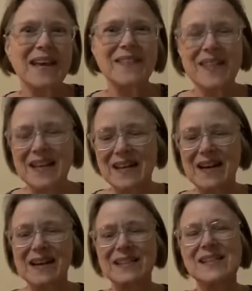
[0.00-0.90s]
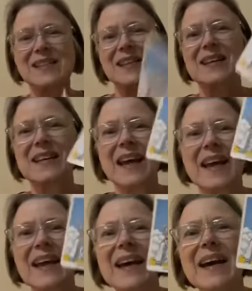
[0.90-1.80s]
And then on
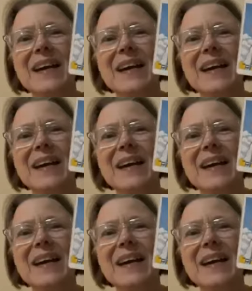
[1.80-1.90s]
Sunday,